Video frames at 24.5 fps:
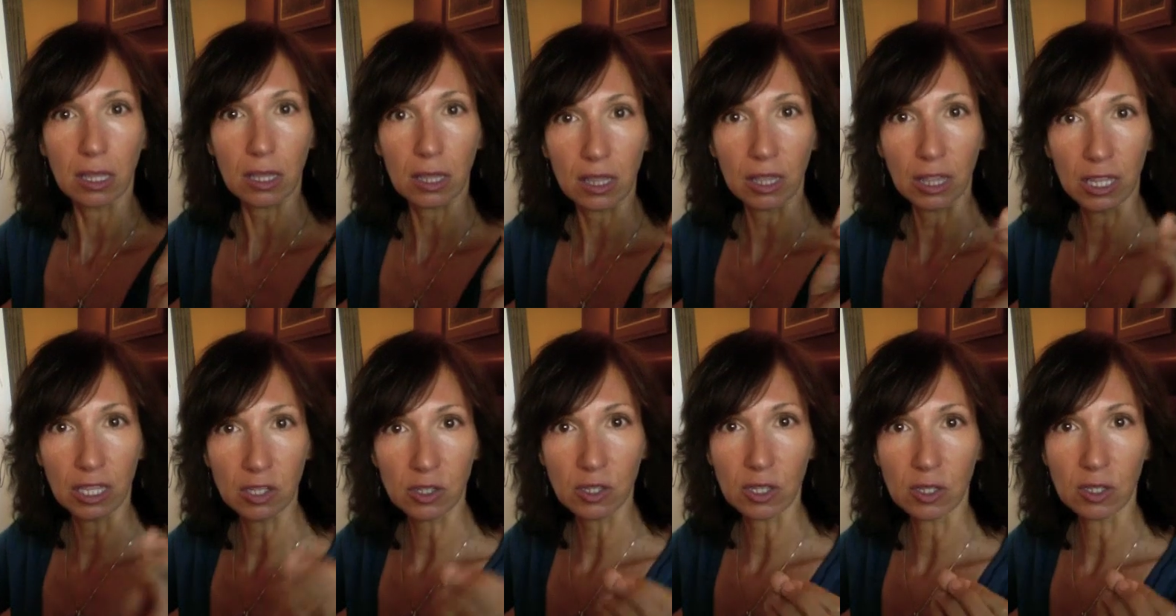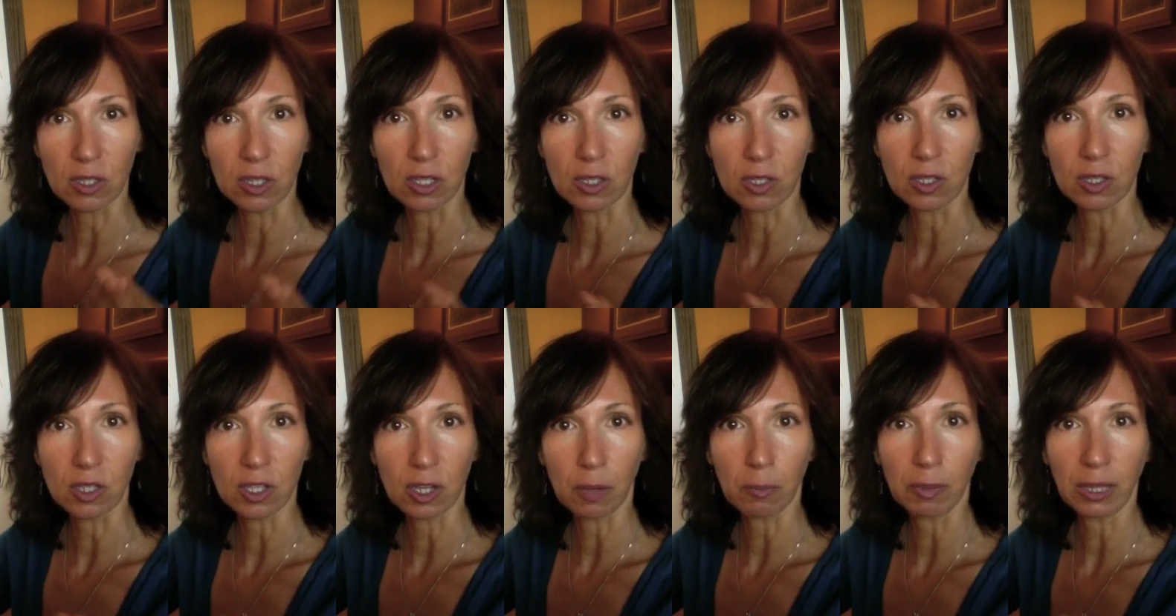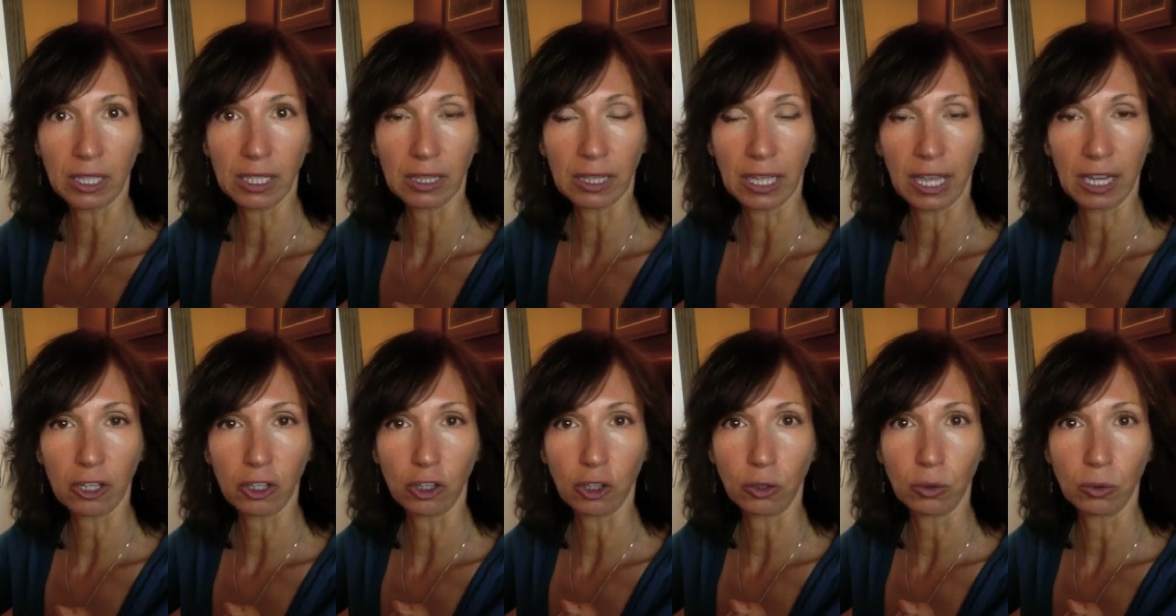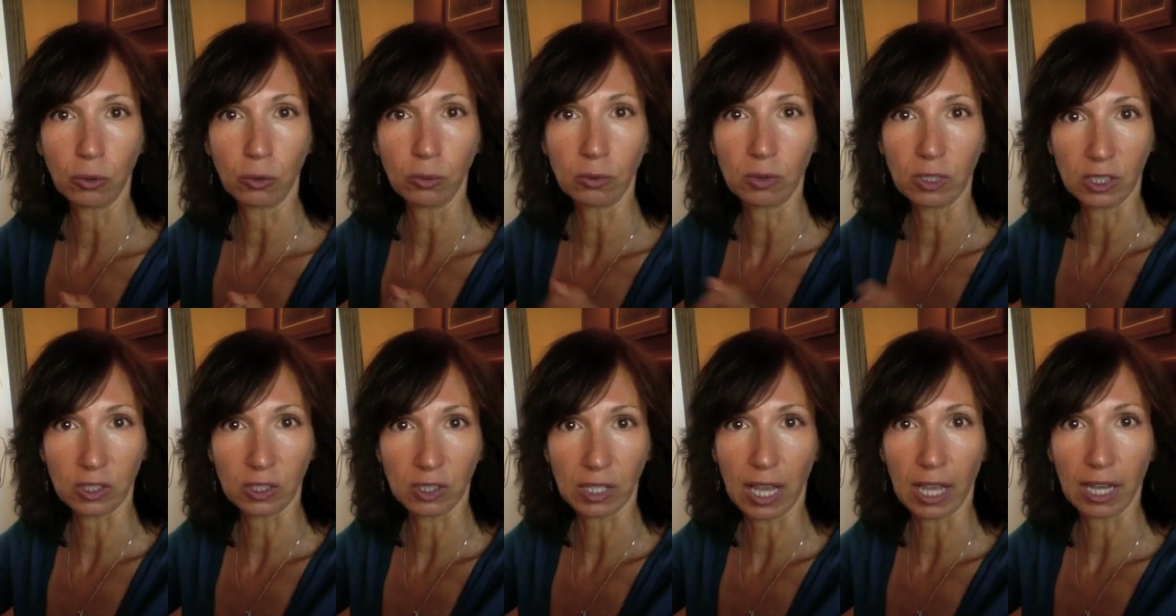This is, this is something that you
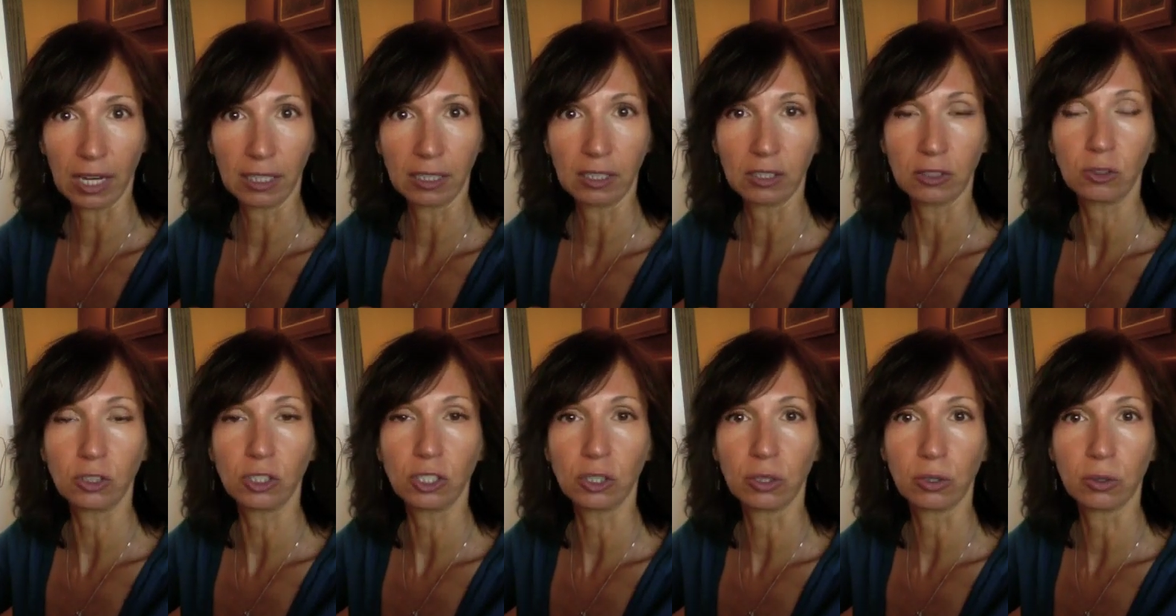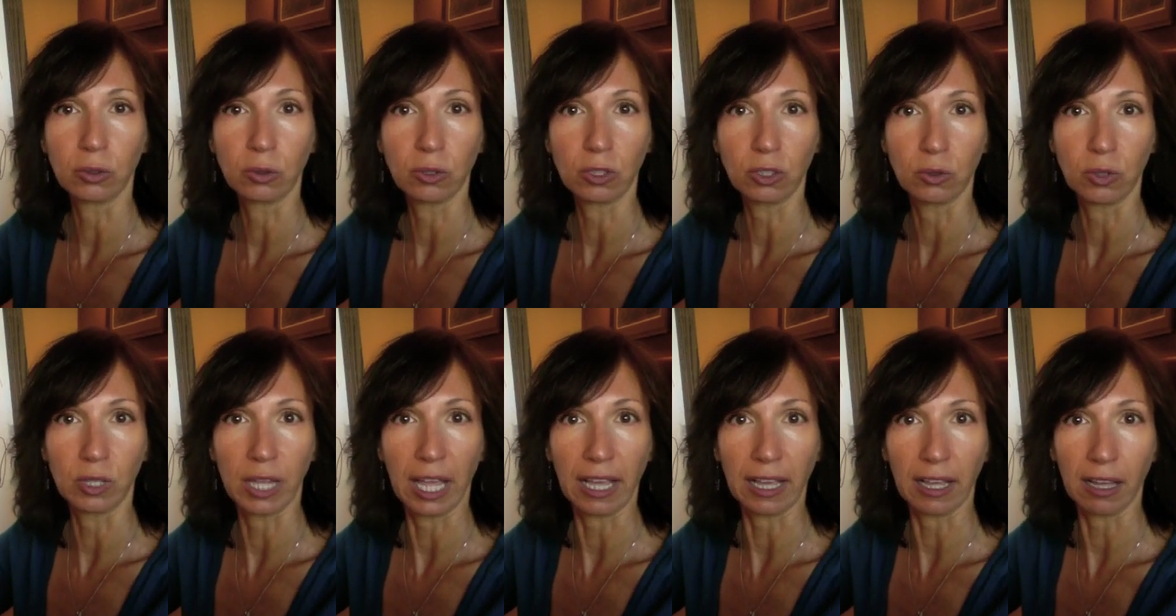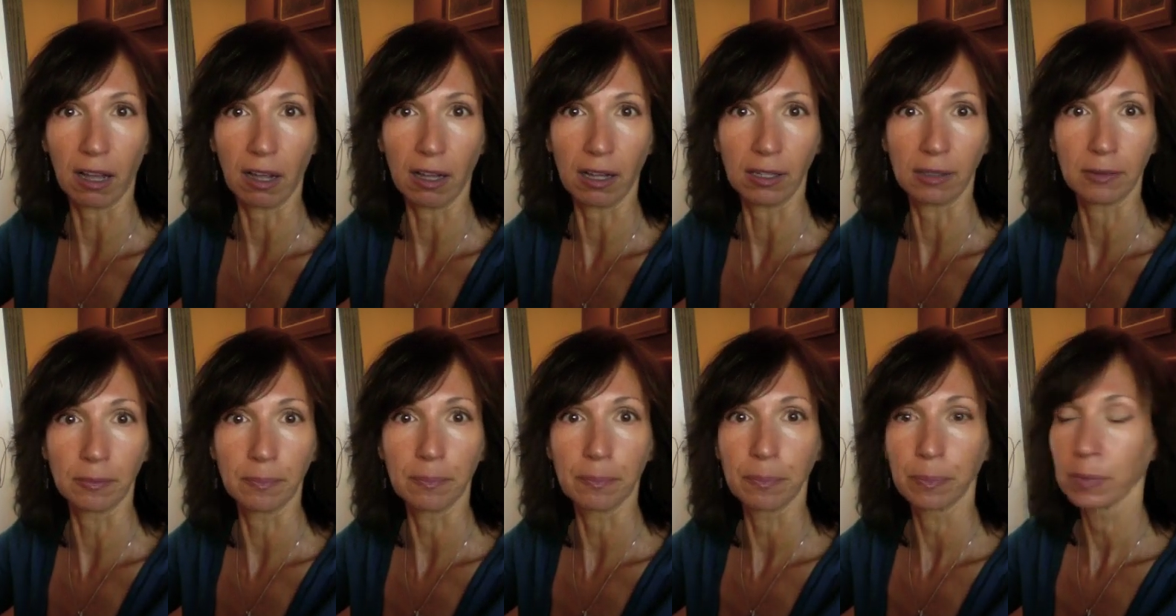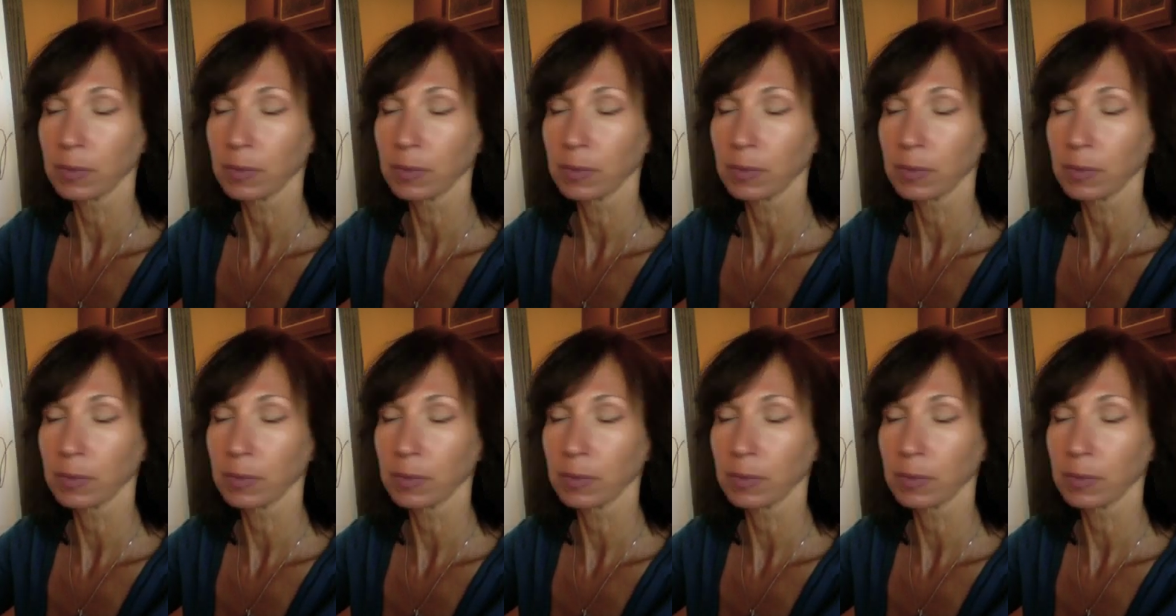decide to, to take on.